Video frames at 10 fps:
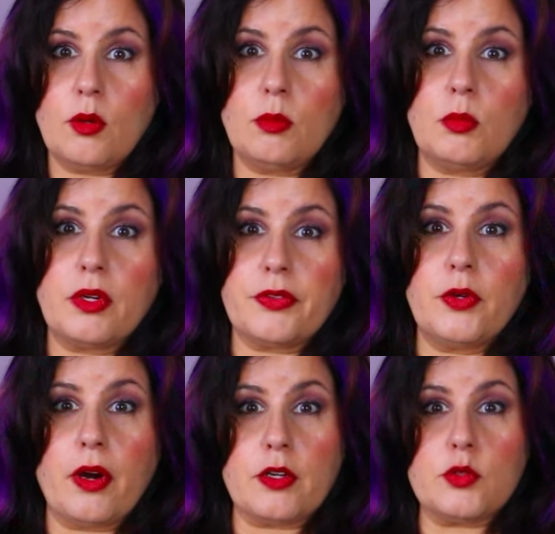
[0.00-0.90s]
Oh, more if
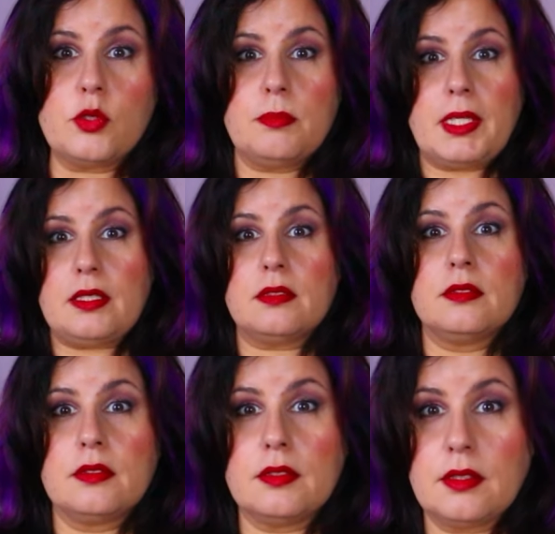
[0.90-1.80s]
you are assuming
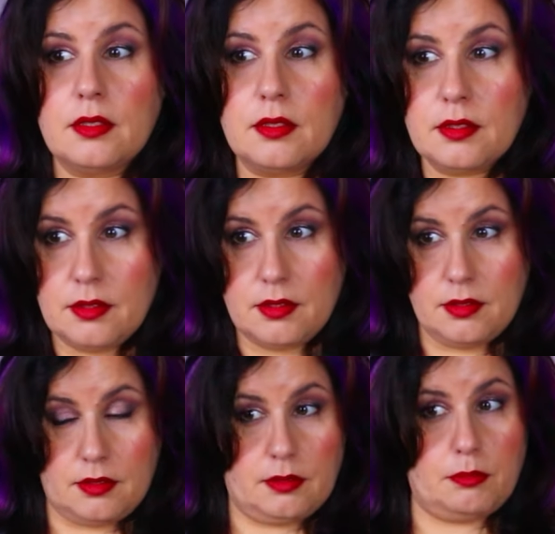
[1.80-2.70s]

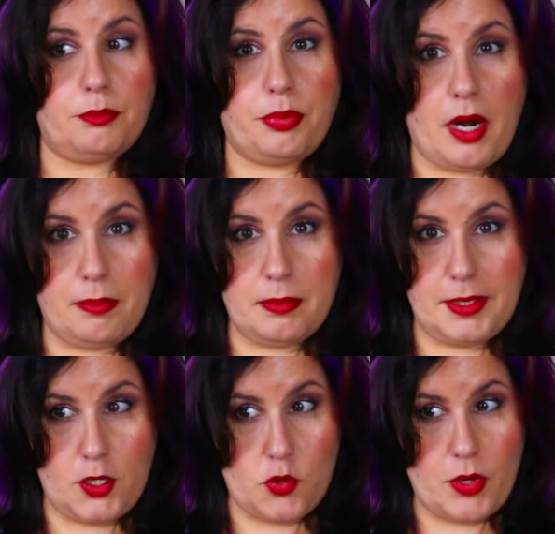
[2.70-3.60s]

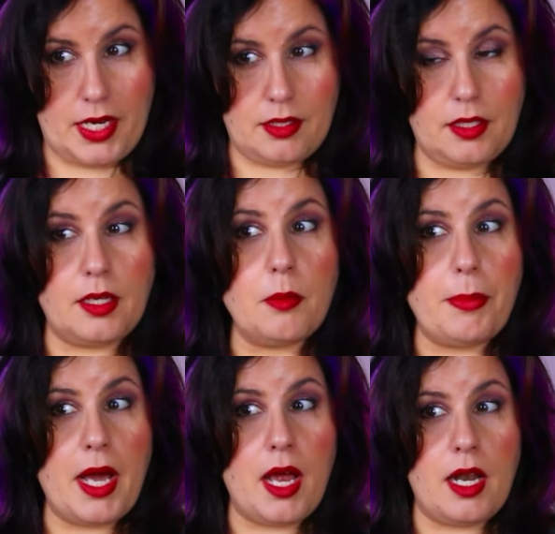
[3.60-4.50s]
probably correctly.
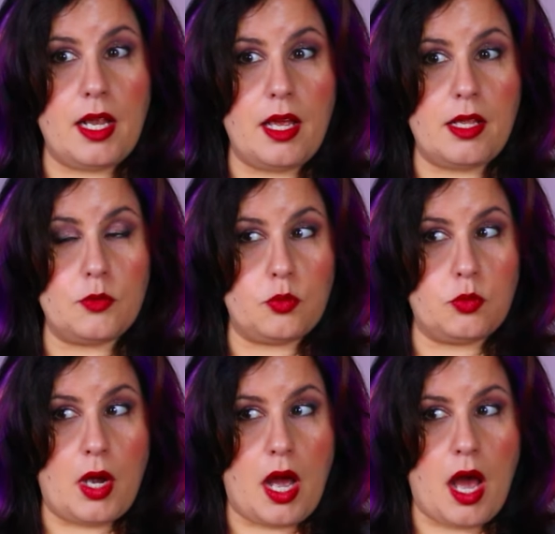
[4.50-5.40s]
But
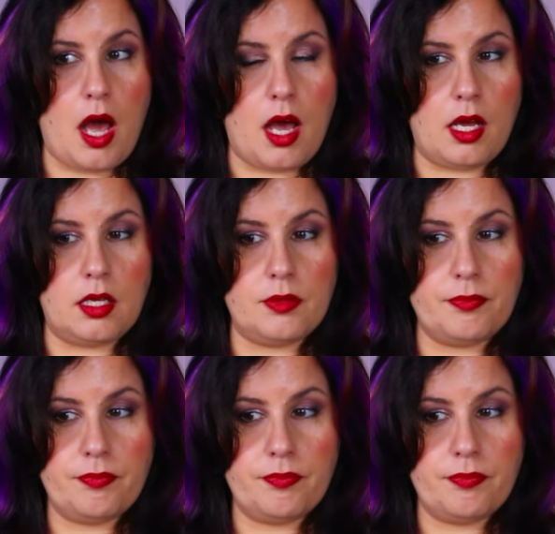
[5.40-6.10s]
wow.